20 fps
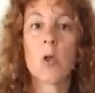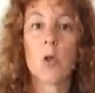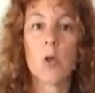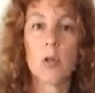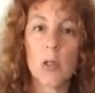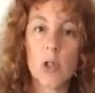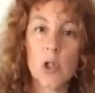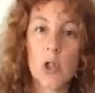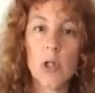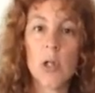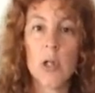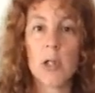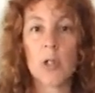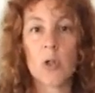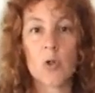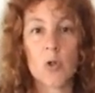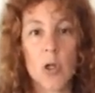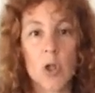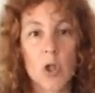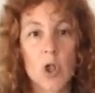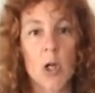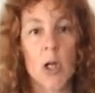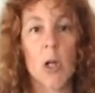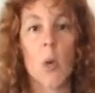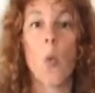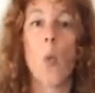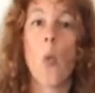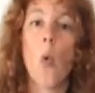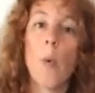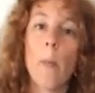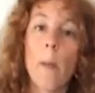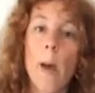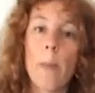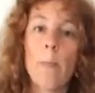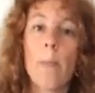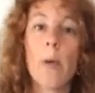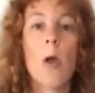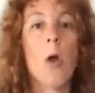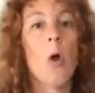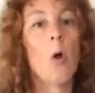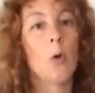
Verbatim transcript: conditioning, stretching, warm-up,